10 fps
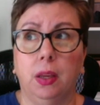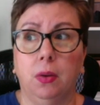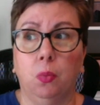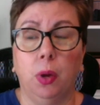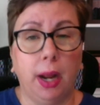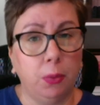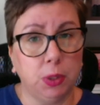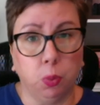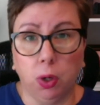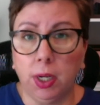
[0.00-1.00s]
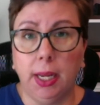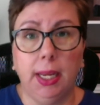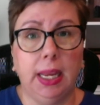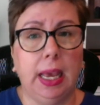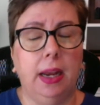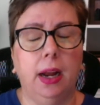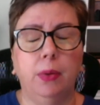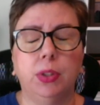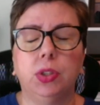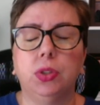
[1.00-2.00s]
when I was working and I
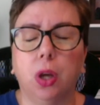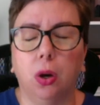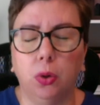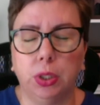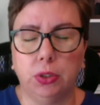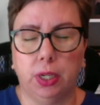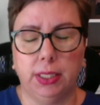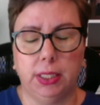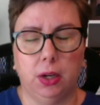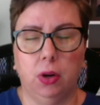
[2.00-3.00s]
was so stressed out.